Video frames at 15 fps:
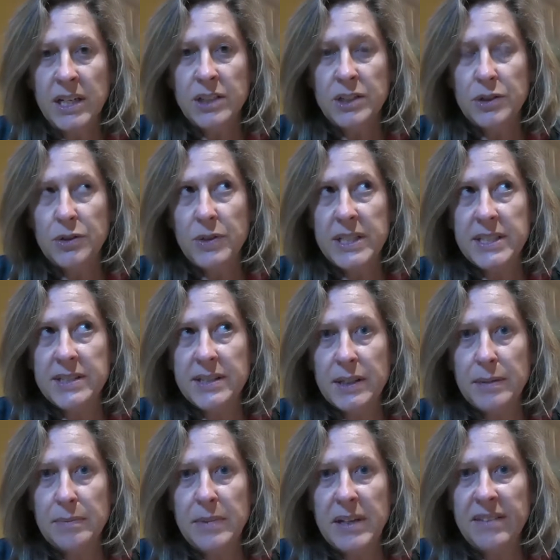doing
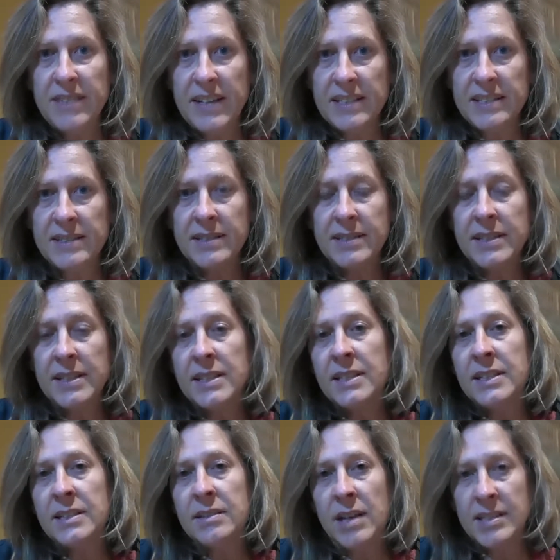some events
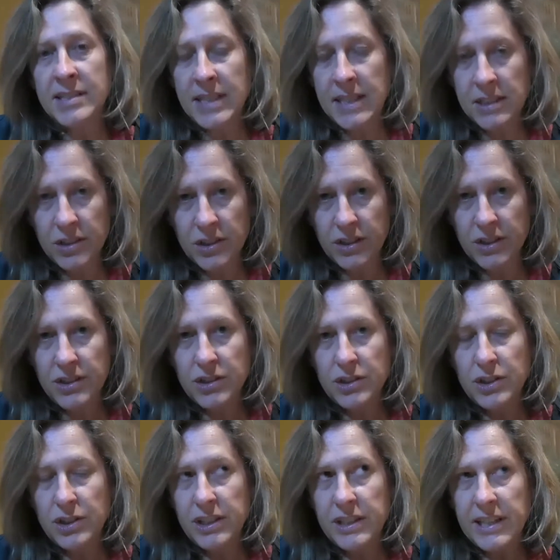in Los Angeles
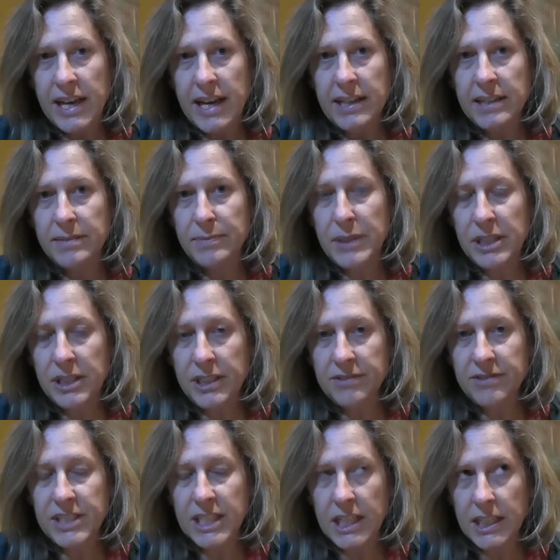during that period of
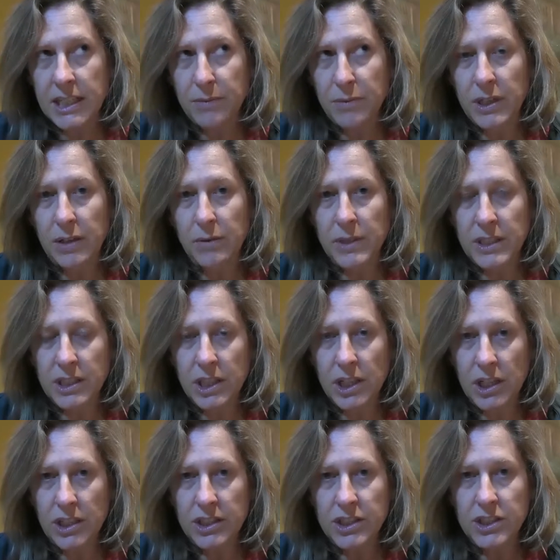time when I went to
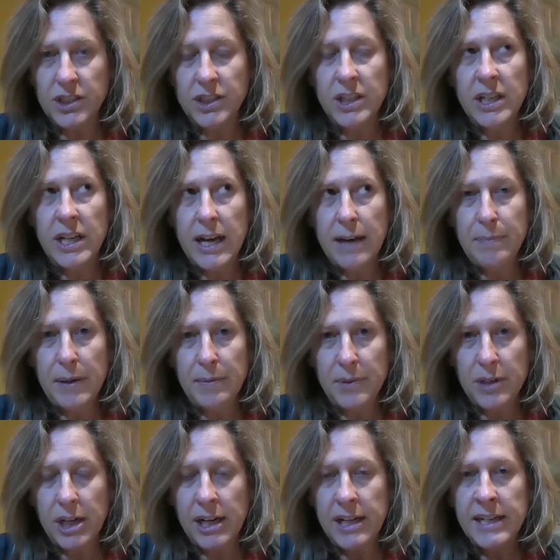college at
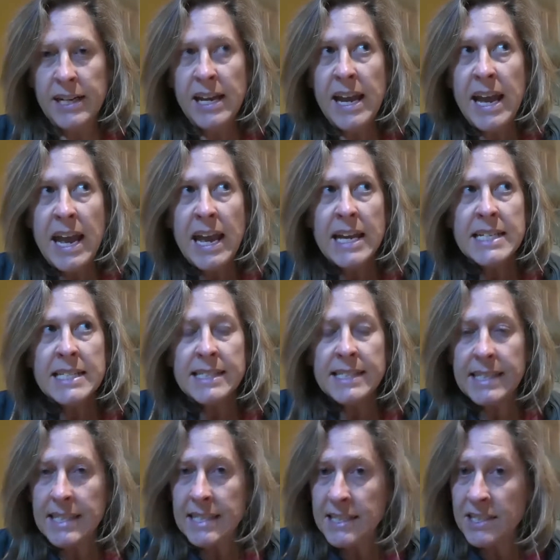Pepperdine,
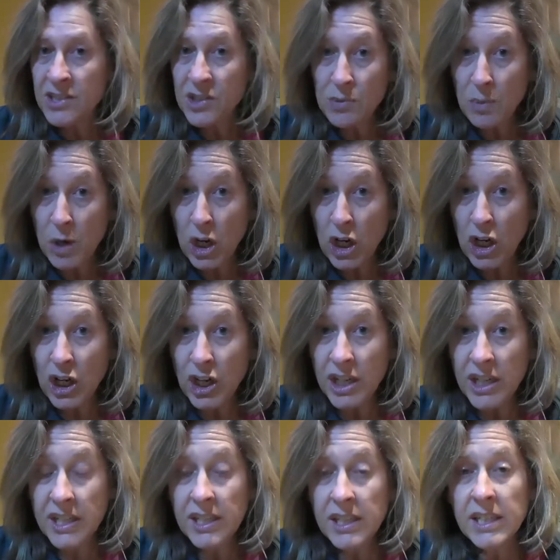seeing the
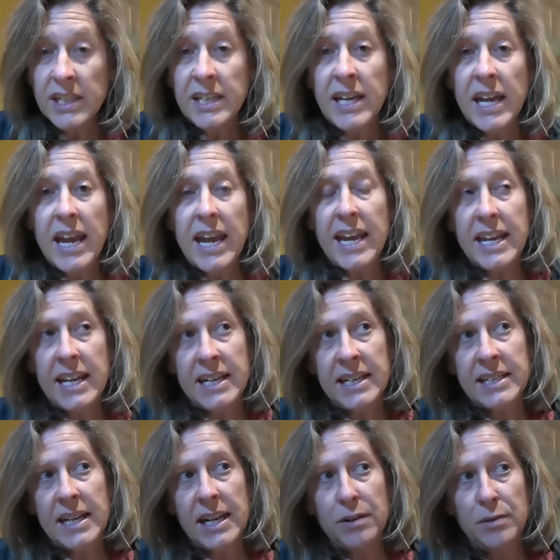smog.
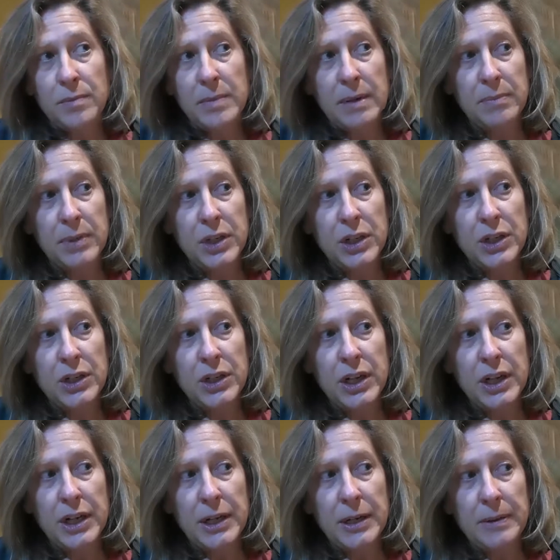And I
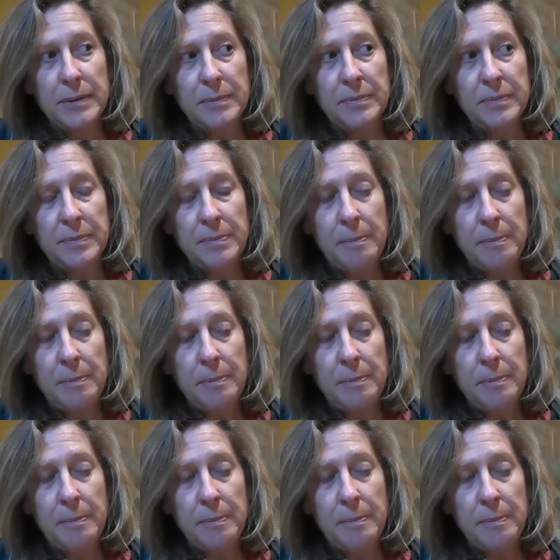remember